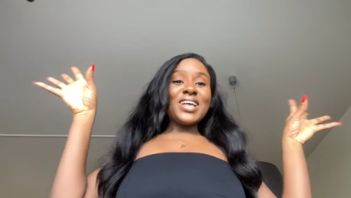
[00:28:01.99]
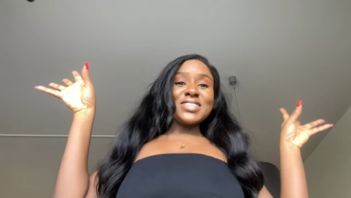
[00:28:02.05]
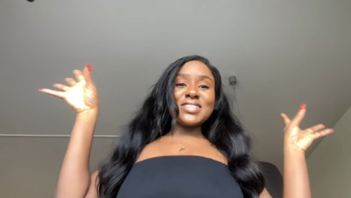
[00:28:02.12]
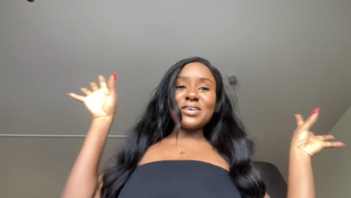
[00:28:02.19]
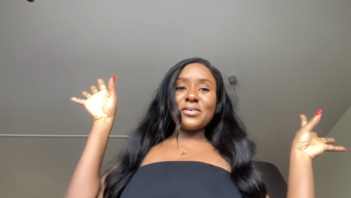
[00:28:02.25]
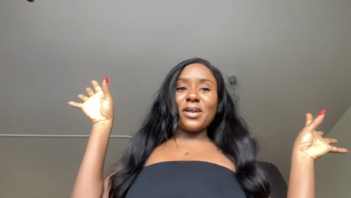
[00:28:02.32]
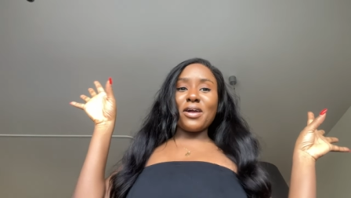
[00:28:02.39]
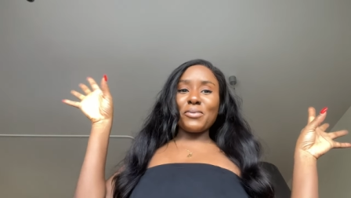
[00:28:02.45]

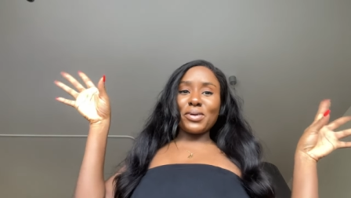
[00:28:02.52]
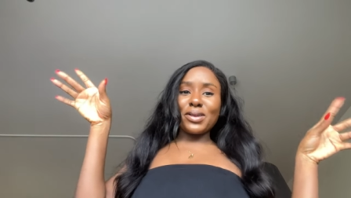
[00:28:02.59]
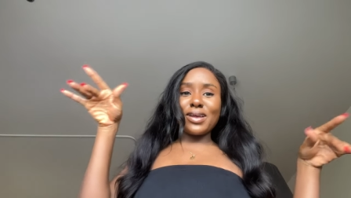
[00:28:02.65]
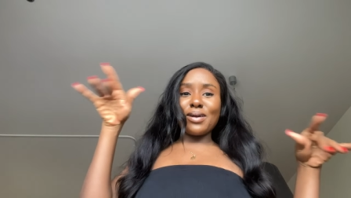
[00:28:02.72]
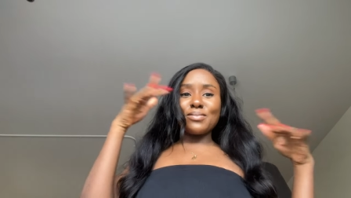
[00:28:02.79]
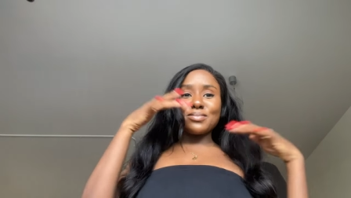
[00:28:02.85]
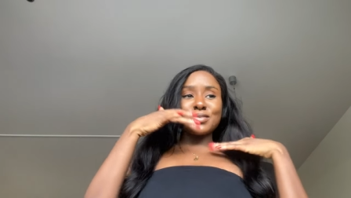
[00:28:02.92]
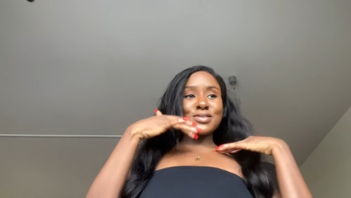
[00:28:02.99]
Serena
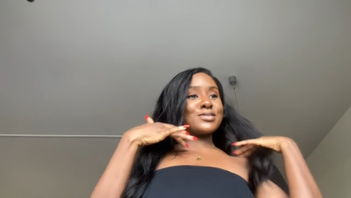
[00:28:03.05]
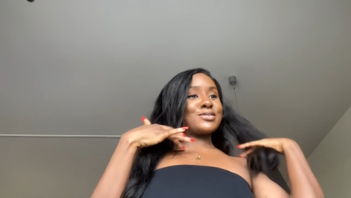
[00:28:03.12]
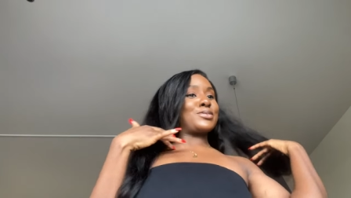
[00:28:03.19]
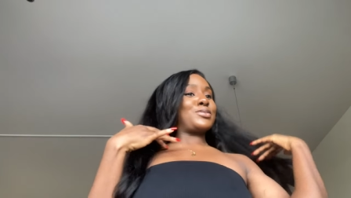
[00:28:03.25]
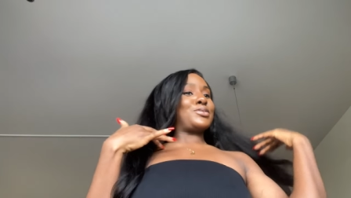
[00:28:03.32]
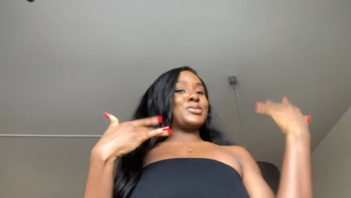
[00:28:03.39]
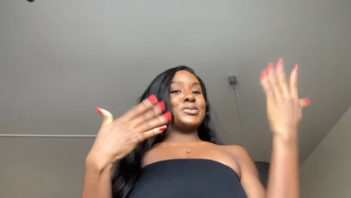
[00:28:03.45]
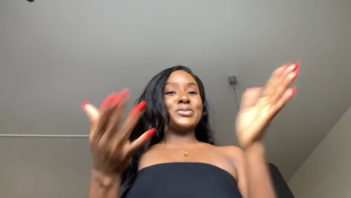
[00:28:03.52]

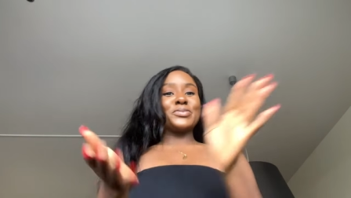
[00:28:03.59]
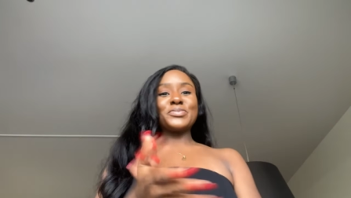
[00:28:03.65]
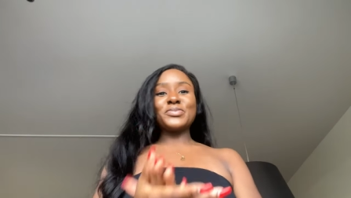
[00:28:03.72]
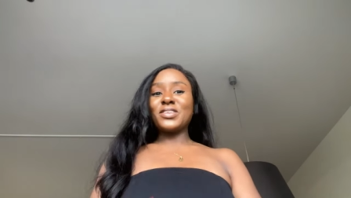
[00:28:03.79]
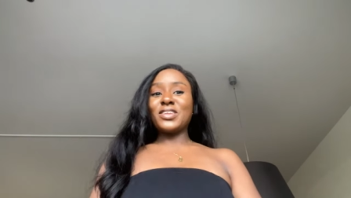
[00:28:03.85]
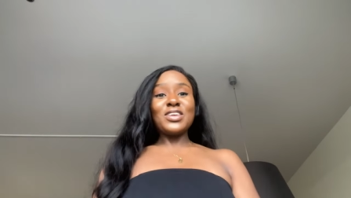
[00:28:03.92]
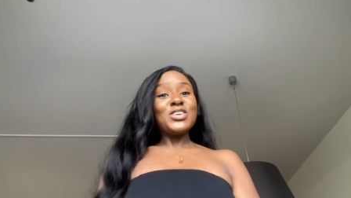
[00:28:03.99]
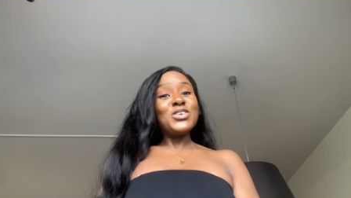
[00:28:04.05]
Williams, you know.
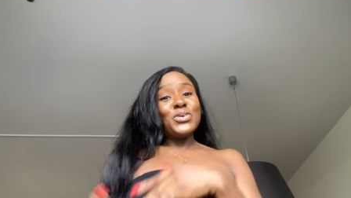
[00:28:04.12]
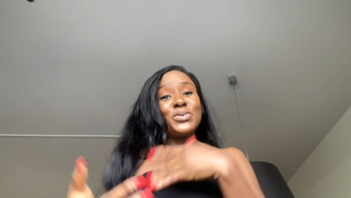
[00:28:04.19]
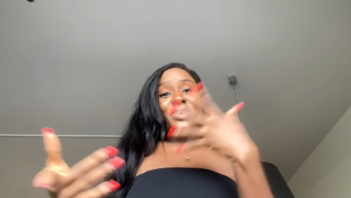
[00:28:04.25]
You